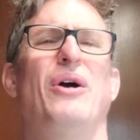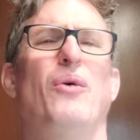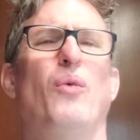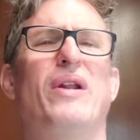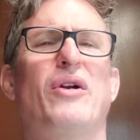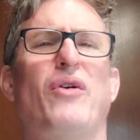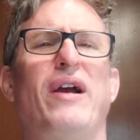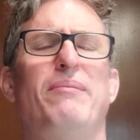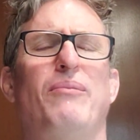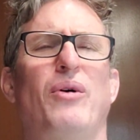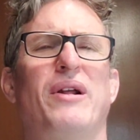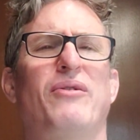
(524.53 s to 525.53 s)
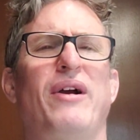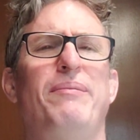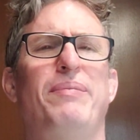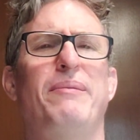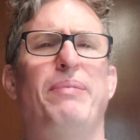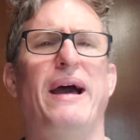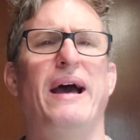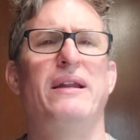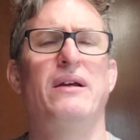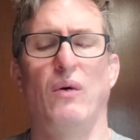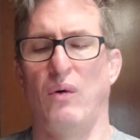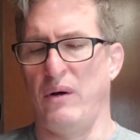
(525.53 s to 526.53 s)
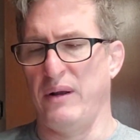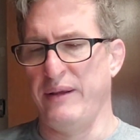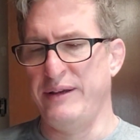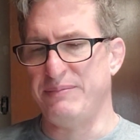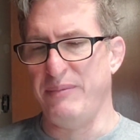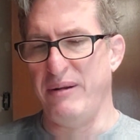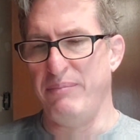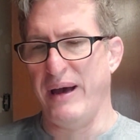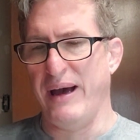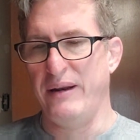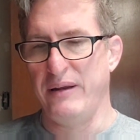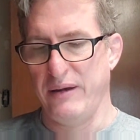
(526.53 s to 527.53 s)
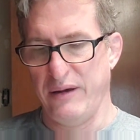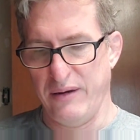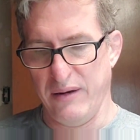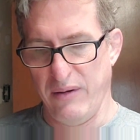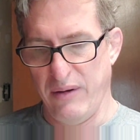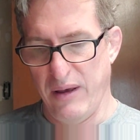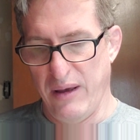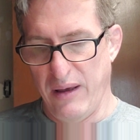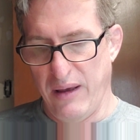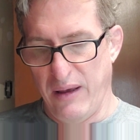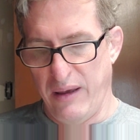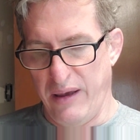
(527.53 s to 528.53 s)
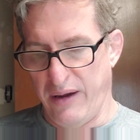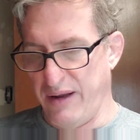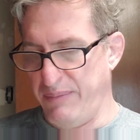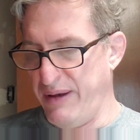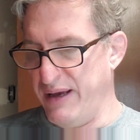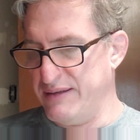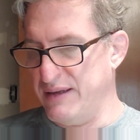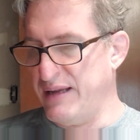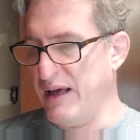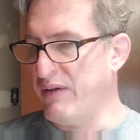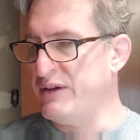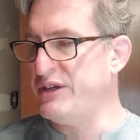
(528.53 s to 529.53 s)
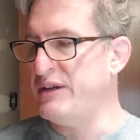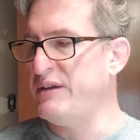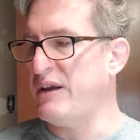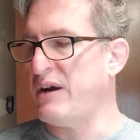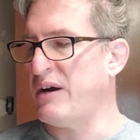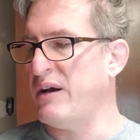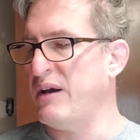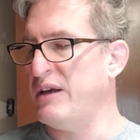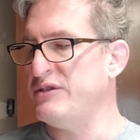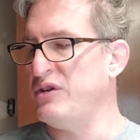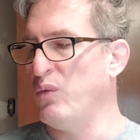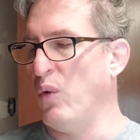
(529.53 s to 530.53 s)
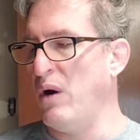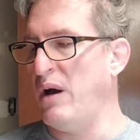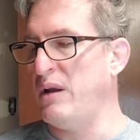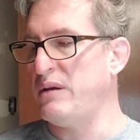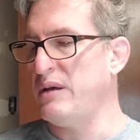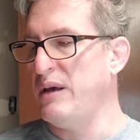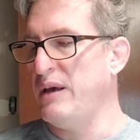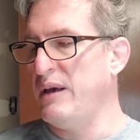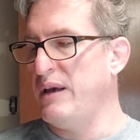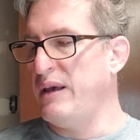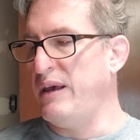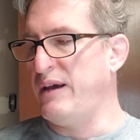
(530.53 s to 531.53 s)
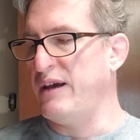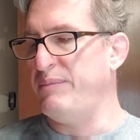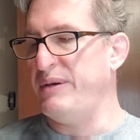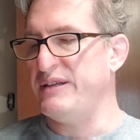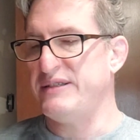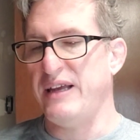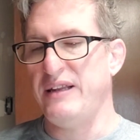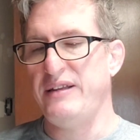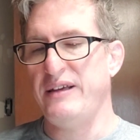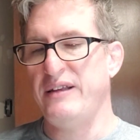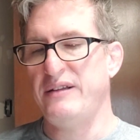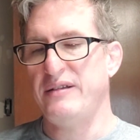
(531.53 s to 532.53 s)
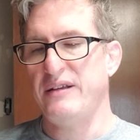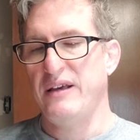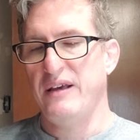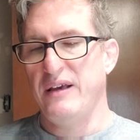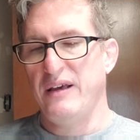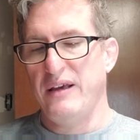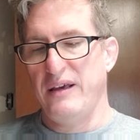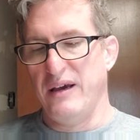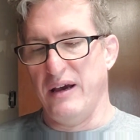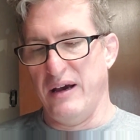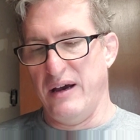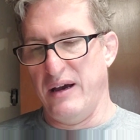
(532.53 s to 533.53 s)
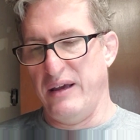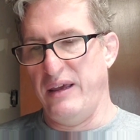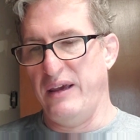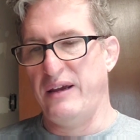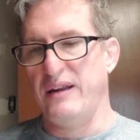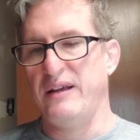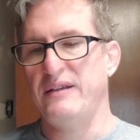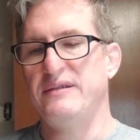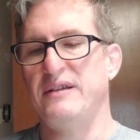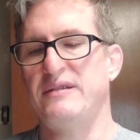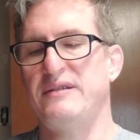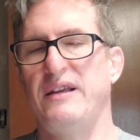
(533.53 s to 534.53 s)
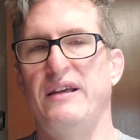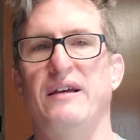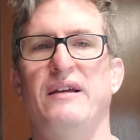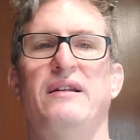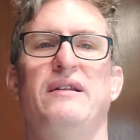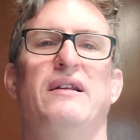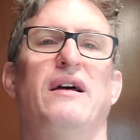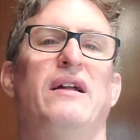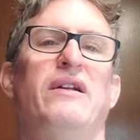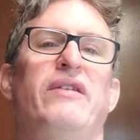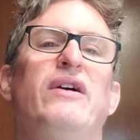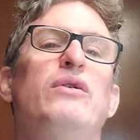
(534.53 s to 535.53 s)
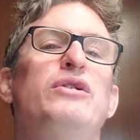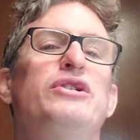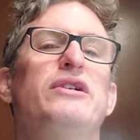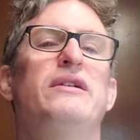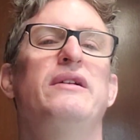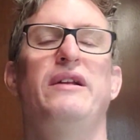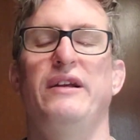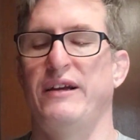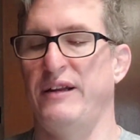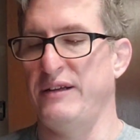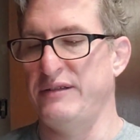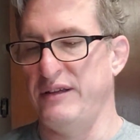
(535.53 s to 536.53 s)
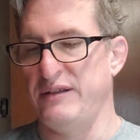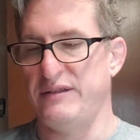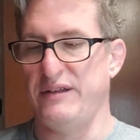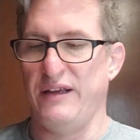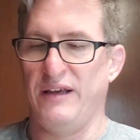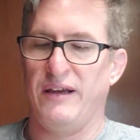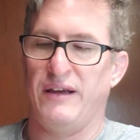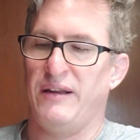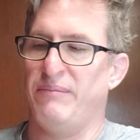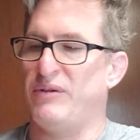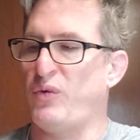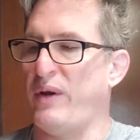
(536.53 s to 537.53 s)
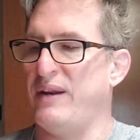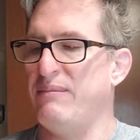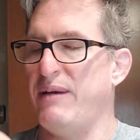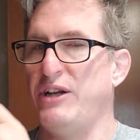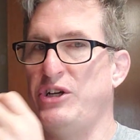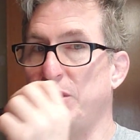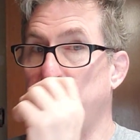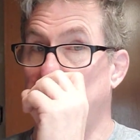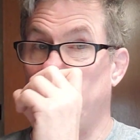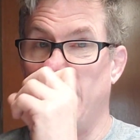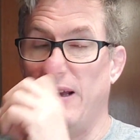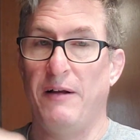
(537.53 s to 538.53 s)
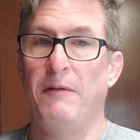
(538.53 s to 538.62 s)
What a great big bad, or at least mid bad. He could be as intelligent as you want. He could be sentient. He could exist under the ocean. He could exist in between dimensions.